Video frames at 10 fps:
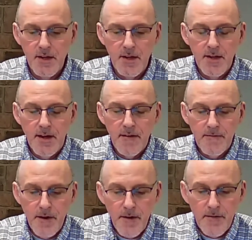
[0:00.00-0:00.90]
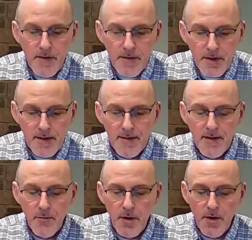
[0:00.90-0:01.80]
very vividly,
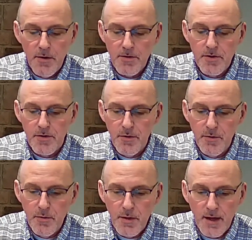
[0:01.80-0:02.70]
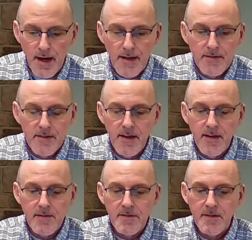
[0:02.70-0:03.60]
that we are to do God's
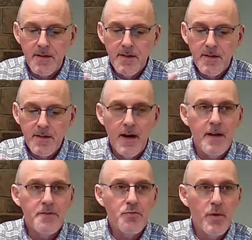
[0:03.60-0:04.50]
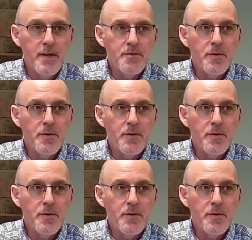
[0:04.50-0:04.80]
things God's ways.